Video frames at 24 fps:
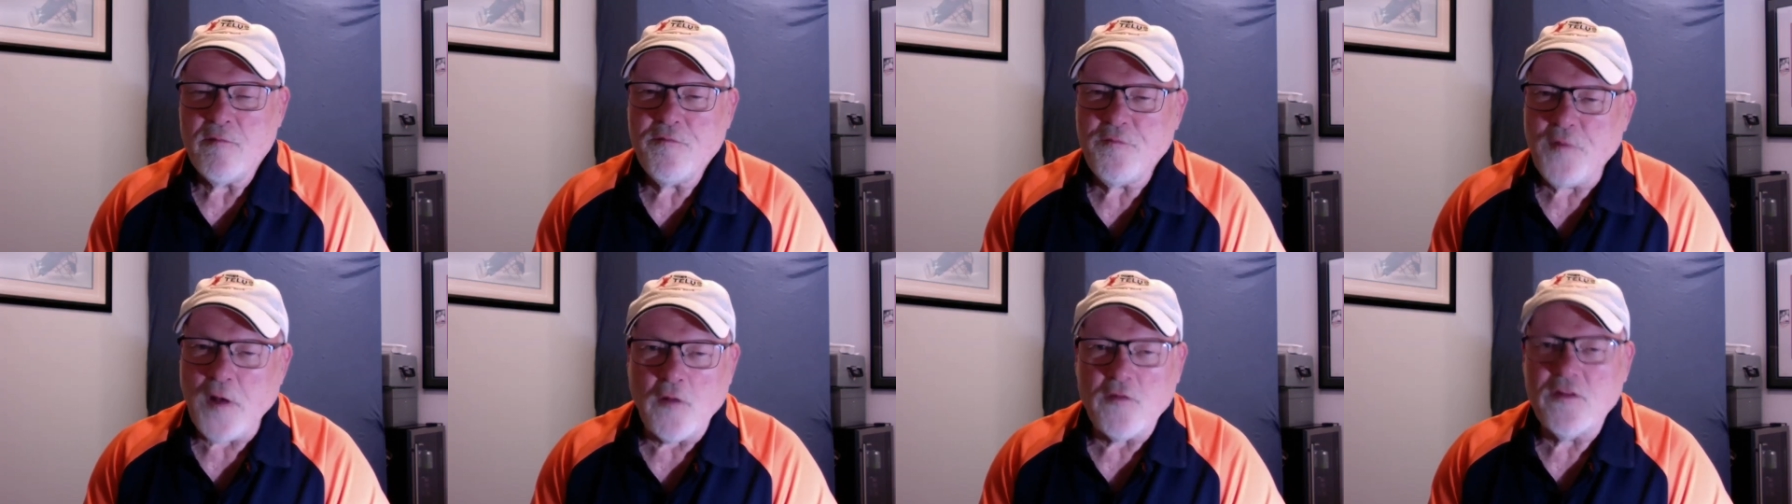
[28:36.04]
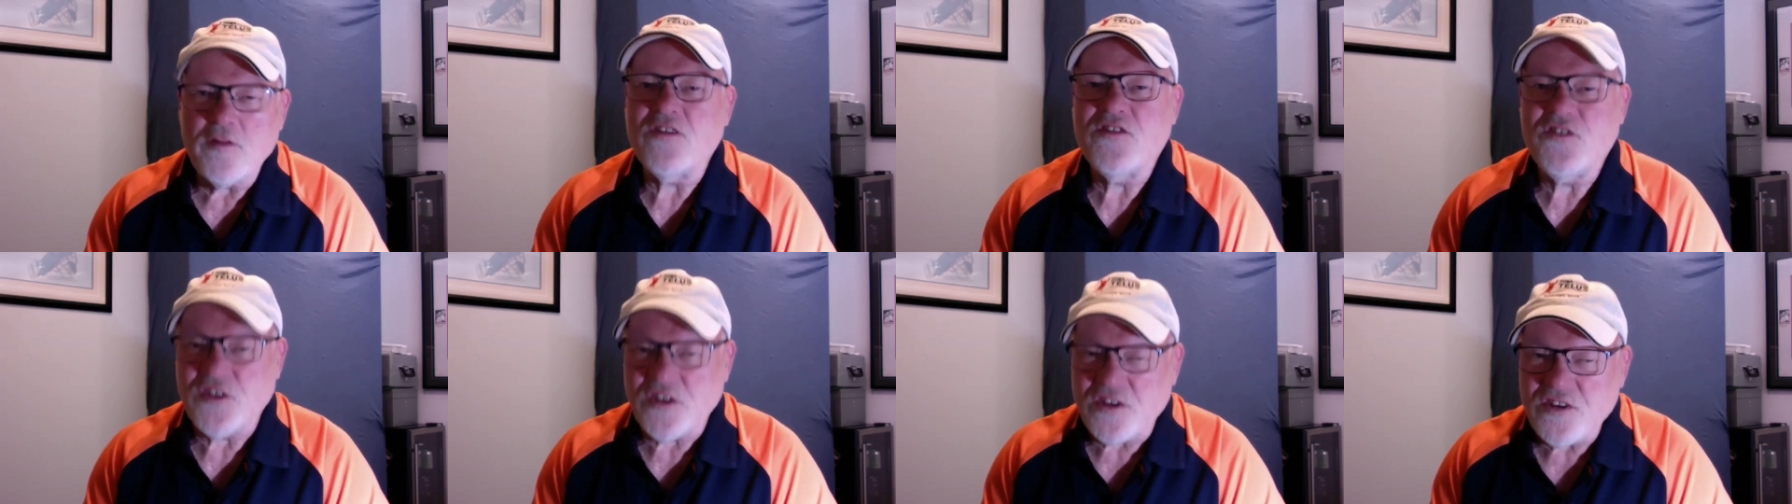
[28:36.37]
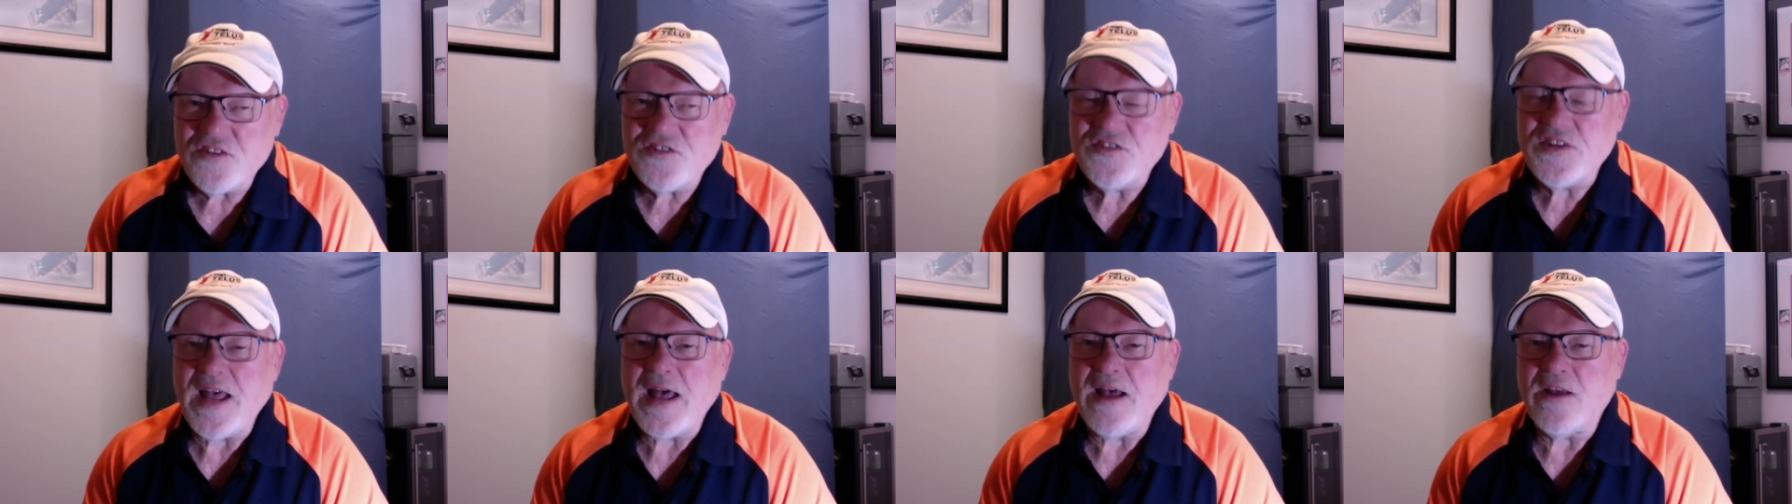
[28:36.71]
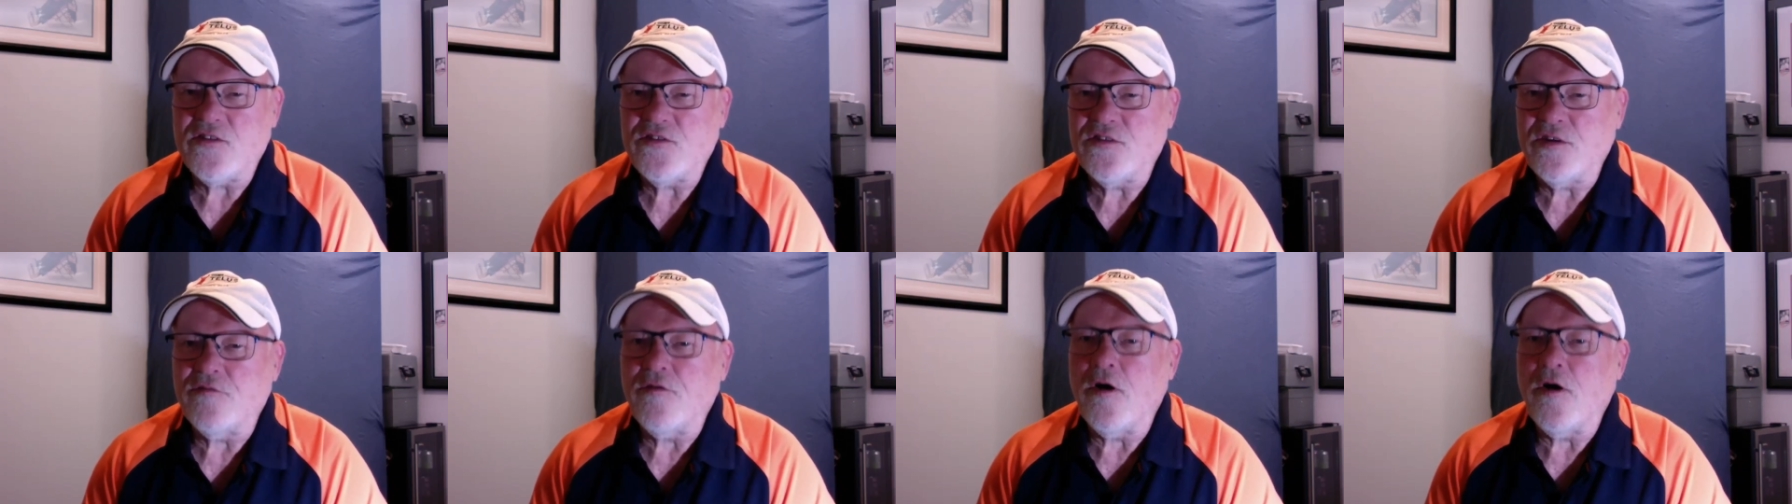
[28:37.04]
felt the
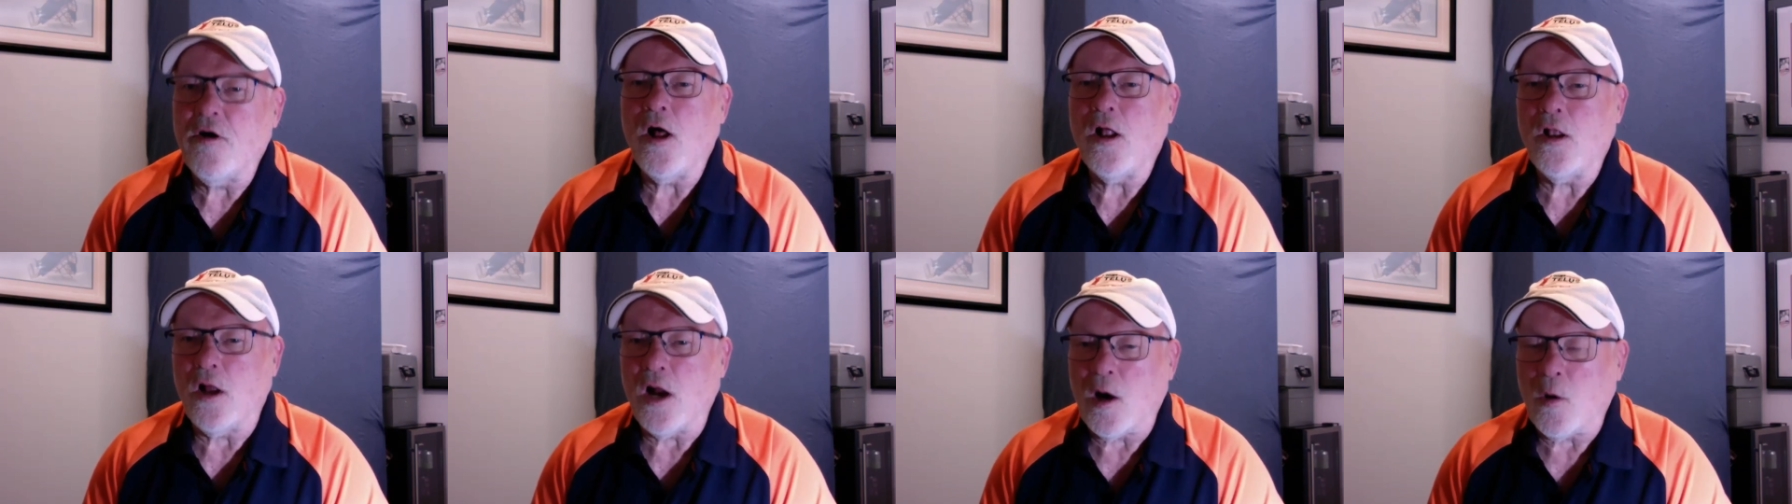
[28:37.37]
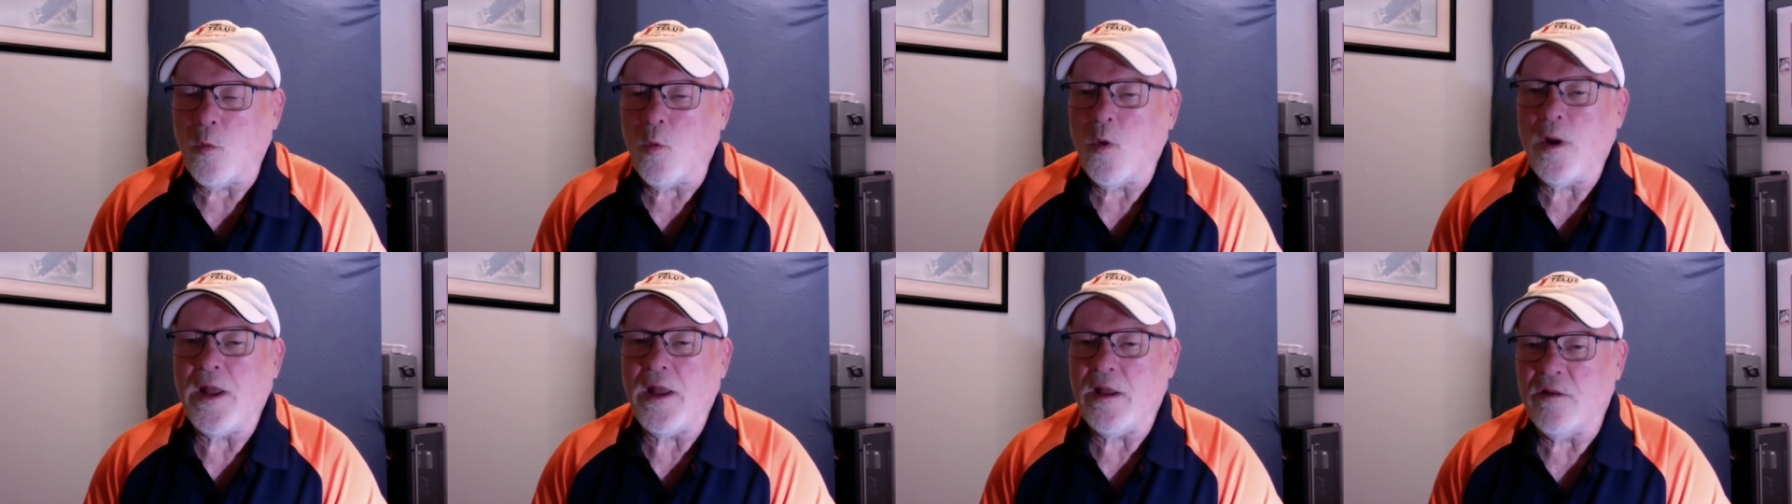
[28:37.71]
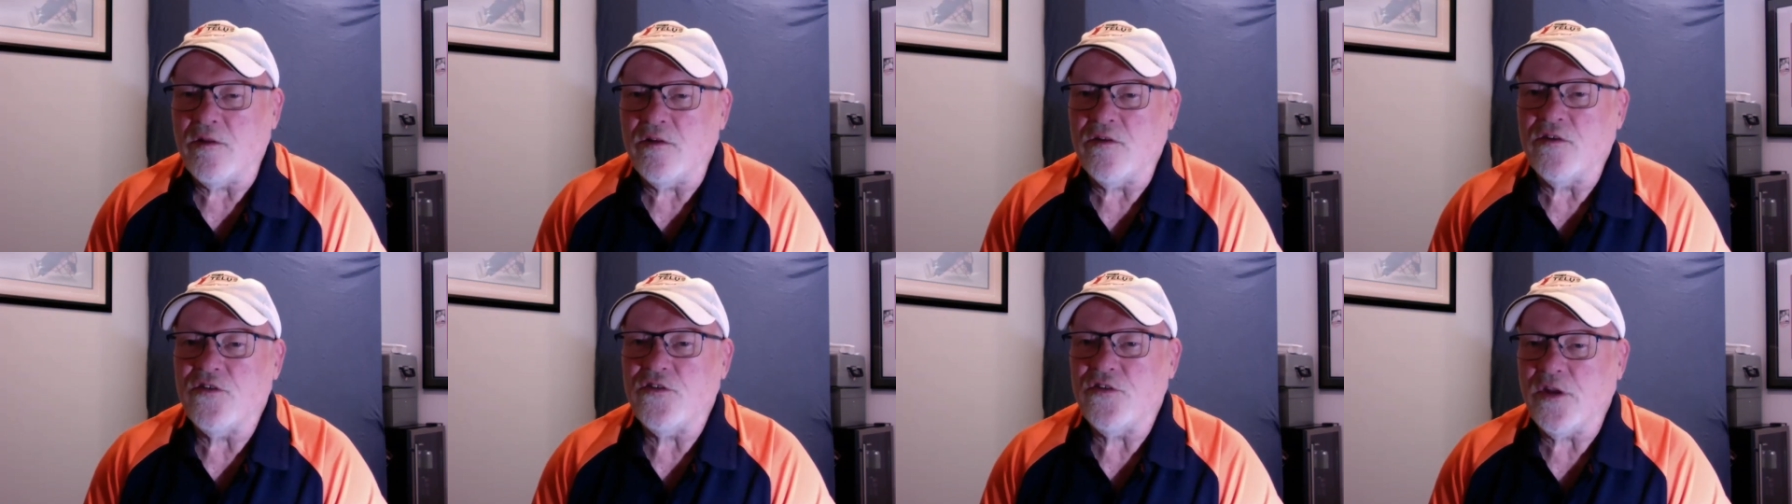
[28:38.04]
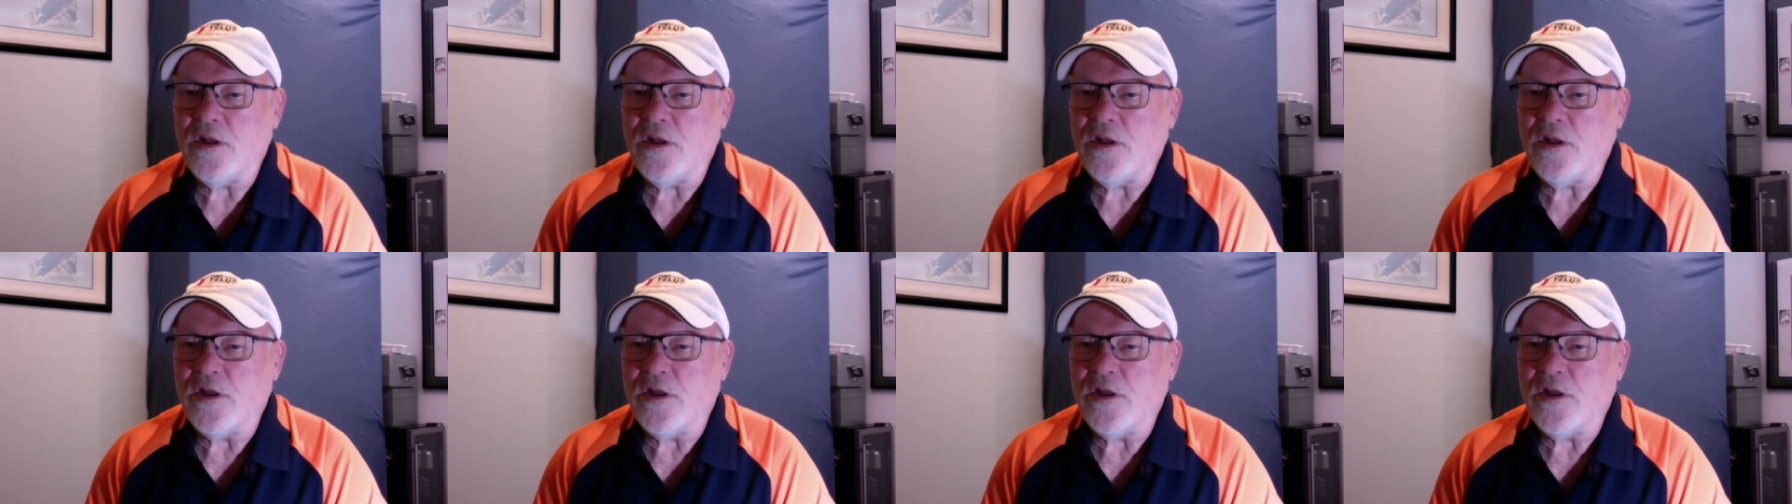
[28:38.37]
success of all our wins.